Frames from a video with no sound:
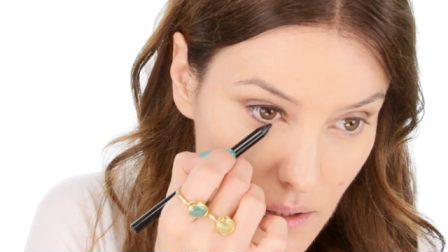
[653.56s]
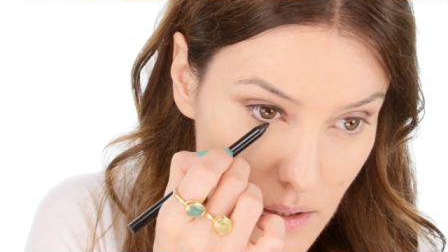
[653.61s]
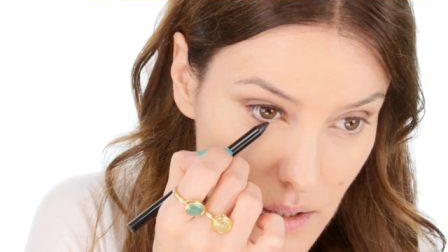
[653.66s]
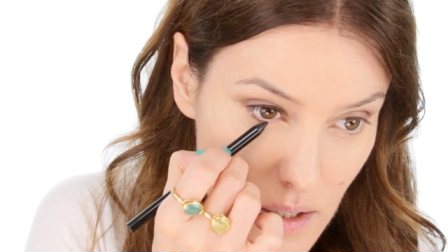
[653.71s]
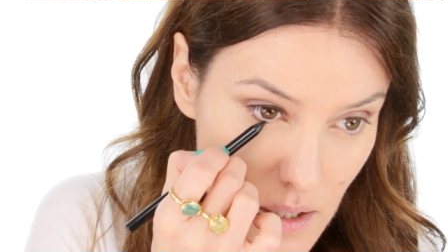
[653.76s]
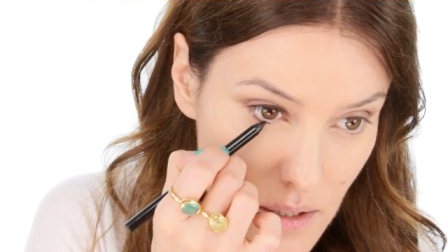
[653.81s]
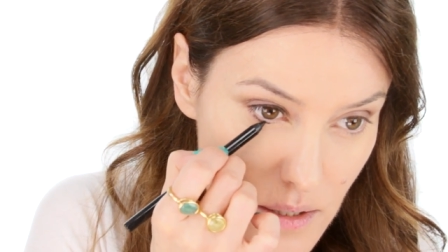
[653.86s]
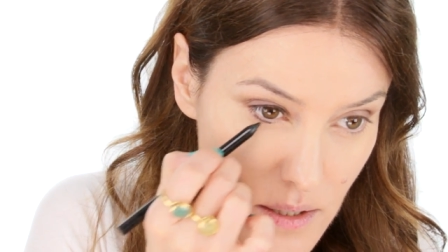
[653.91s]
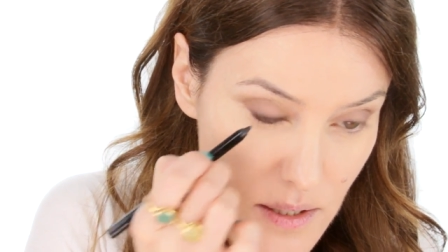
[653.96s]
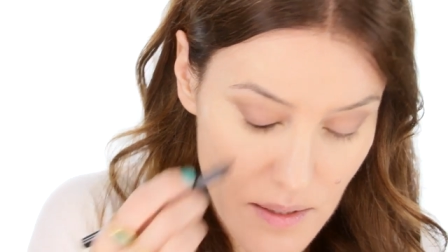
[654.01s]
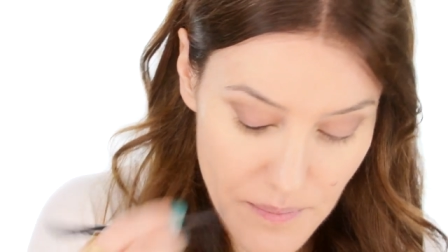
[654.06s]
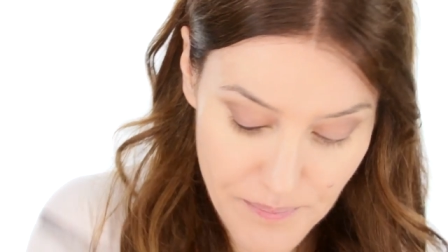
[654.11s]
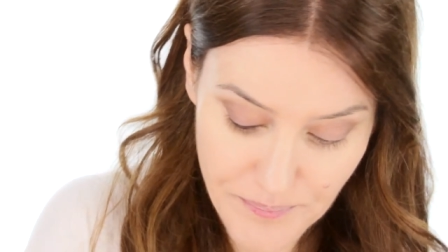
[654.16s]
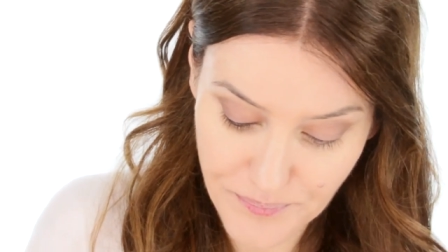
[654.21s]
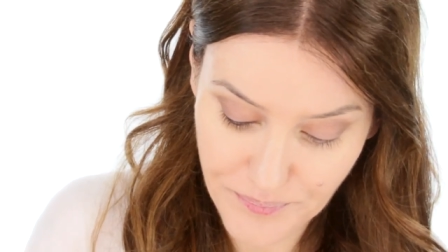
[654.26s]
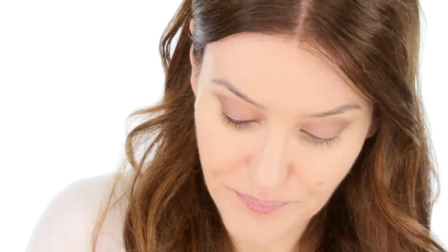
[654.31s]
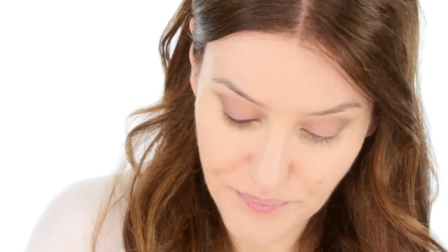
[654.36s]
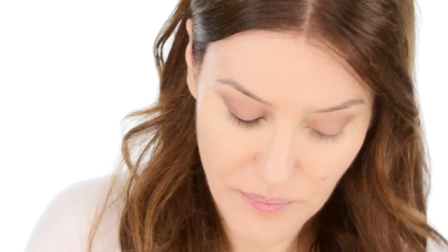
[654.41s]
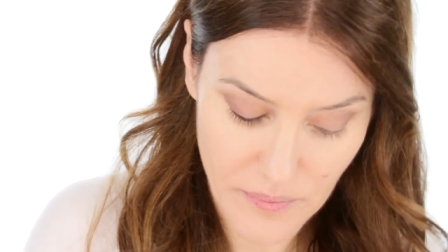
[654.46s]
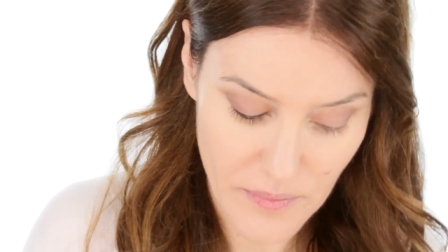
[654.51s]
just
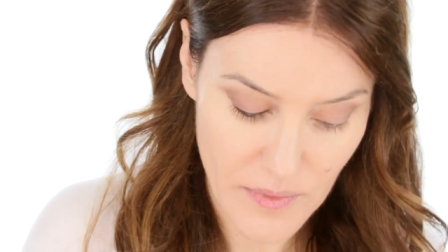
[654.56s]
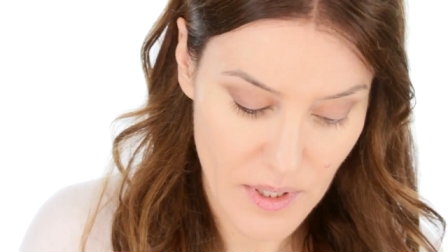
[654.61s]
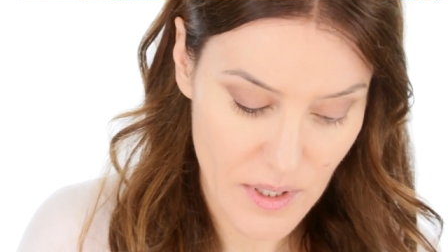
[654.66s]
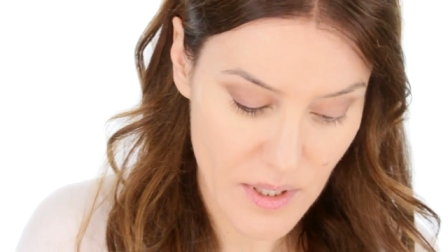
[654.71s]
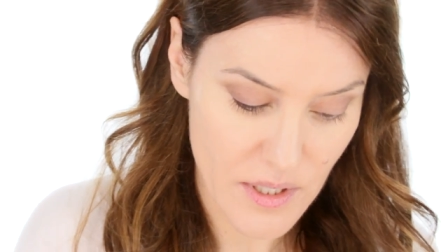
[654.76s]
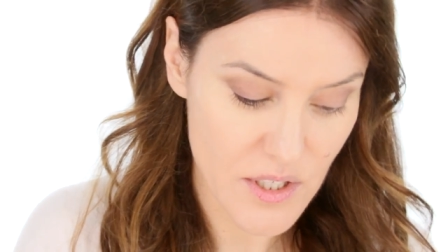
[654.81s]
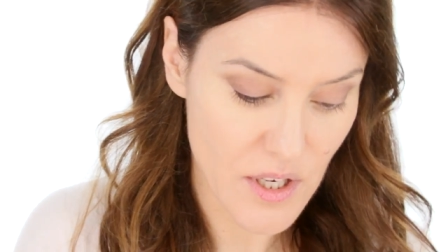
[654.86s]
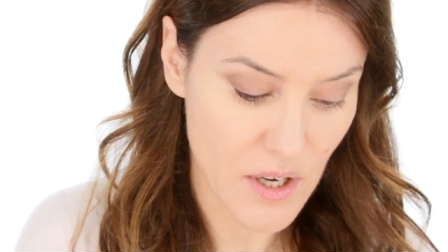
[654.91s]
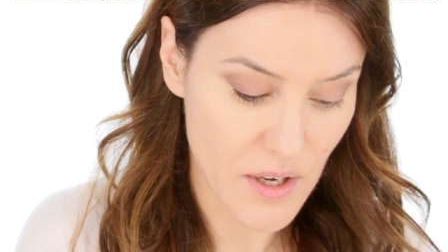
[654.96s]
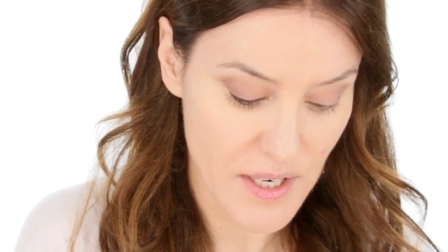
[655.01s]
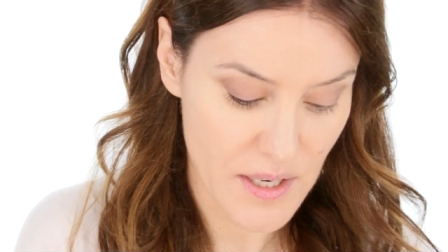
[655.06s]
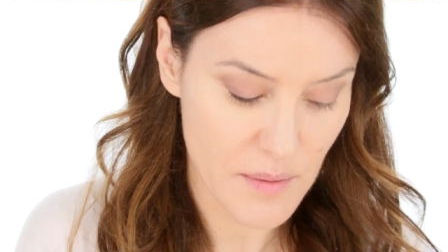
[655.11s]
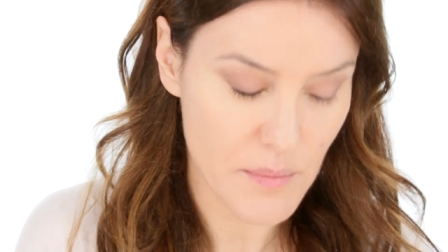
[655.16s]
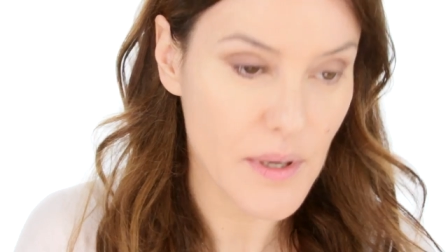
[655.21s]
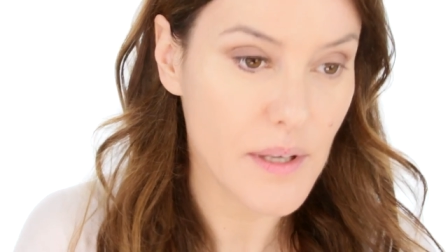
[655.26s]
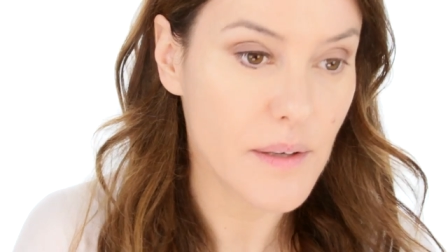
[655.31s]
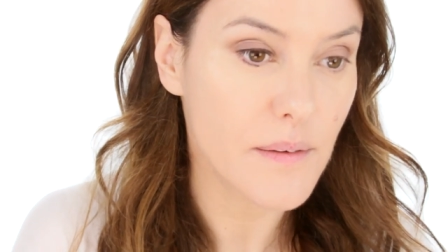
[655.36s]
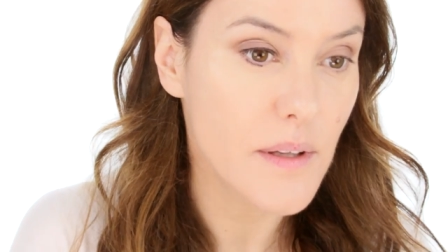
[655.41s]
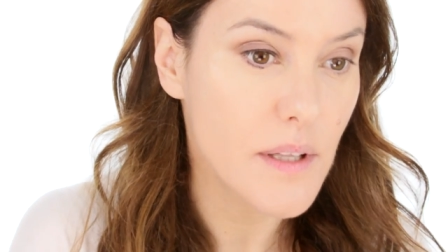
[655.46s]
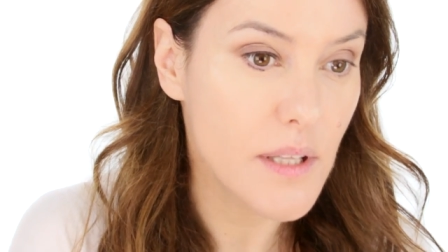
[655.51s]
a tiny
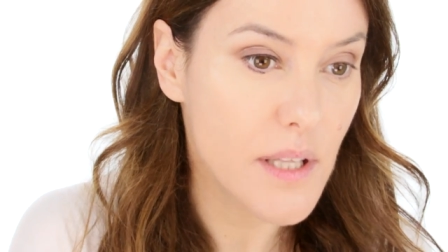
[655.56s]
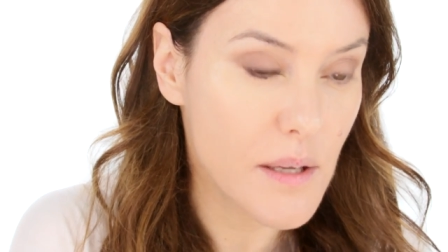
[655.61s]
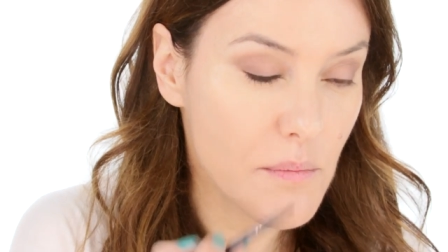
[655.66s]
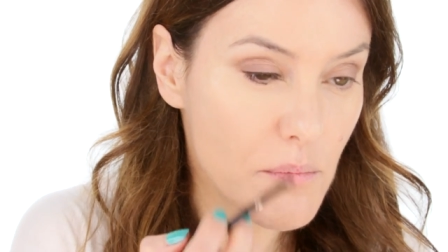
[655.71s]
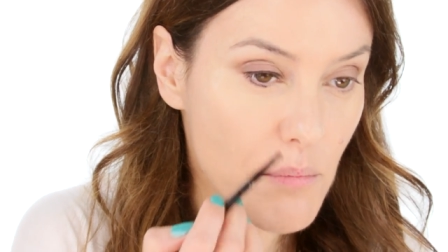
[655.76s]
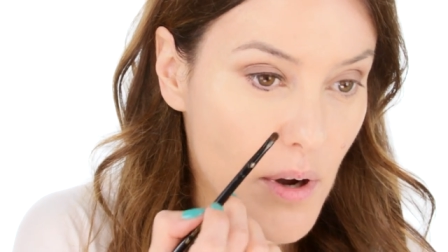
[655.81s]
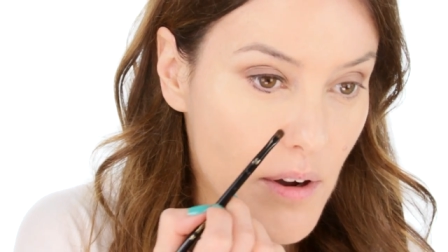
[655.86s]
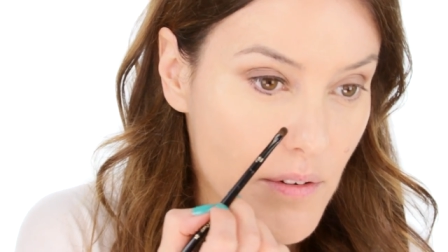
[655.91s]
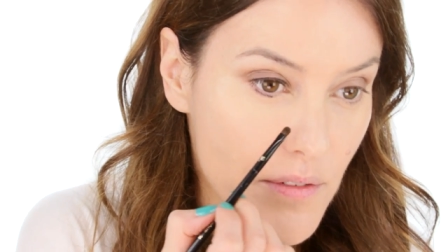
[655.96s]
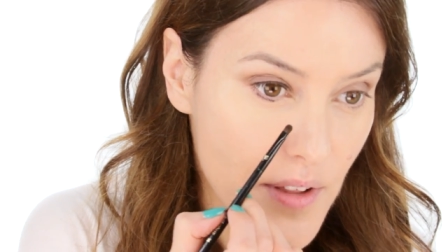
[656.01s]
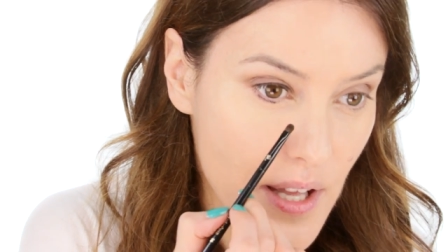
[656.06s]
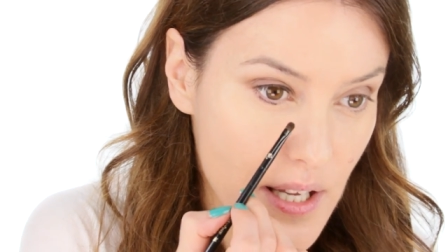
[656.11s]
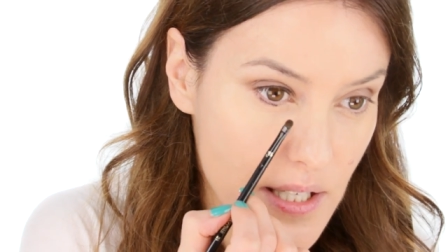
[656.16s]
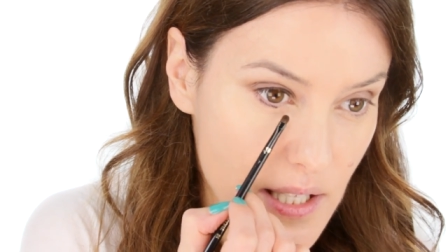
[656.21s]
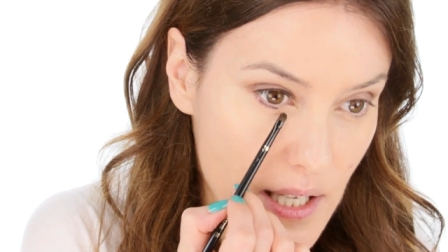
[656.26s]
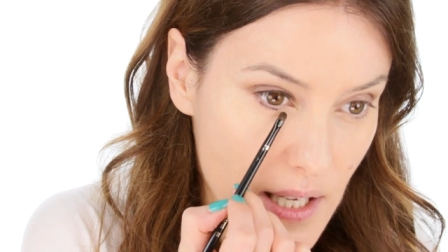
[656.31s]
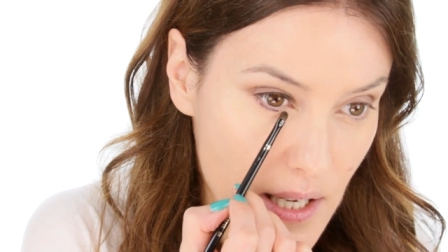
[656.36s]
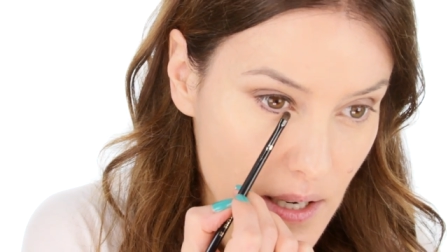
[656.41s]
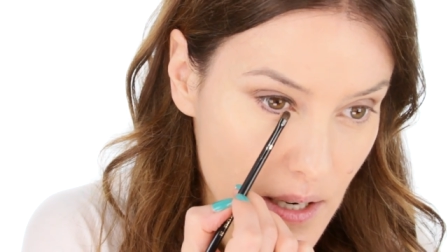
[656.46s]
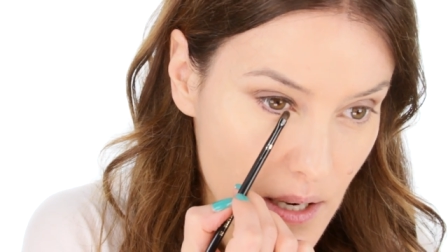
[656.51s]
bit, and then buff
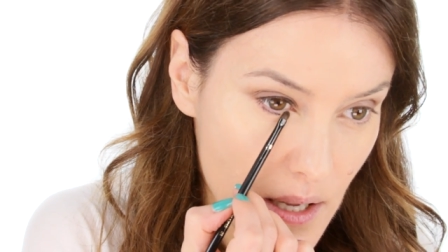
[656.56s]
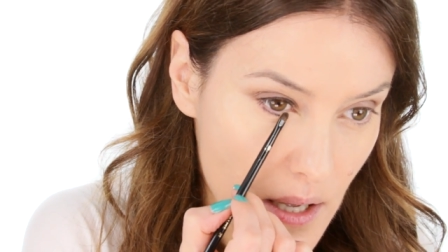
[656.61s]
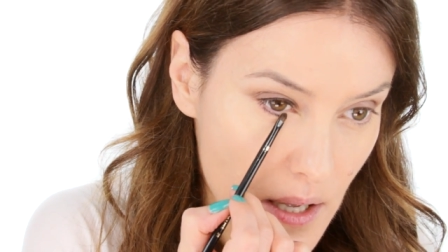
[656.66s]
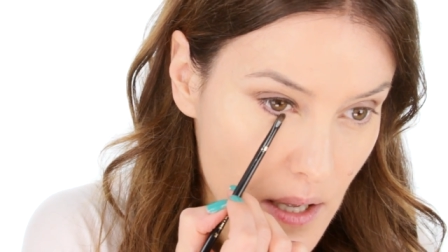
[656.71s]
that in.